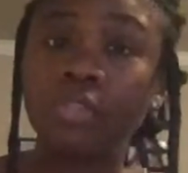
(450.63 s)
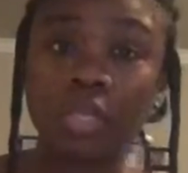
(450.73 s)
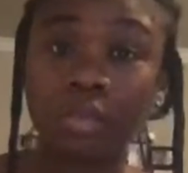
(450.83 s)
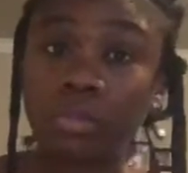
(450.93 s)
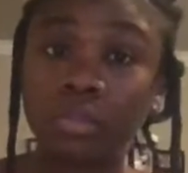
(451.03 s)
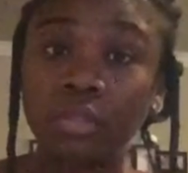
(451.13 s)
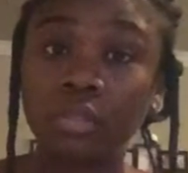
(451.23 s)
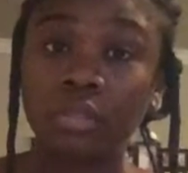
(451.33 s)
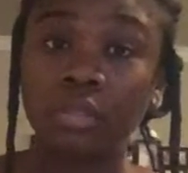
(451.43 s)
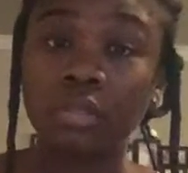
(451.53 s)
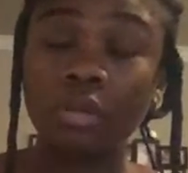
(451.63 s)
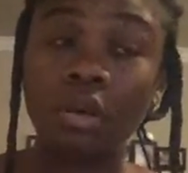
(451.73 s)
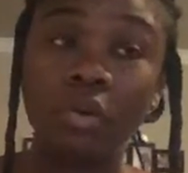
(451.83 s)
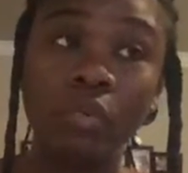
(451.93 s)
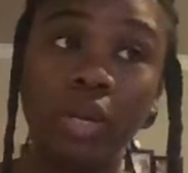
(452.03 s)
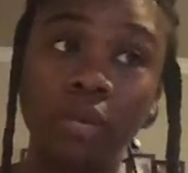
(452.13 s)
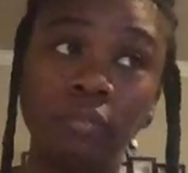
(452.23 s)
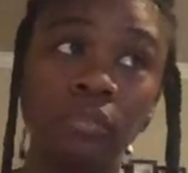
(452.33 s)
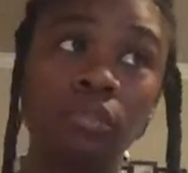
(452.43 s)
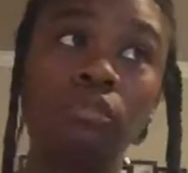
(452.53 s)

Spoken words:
for them or whatever.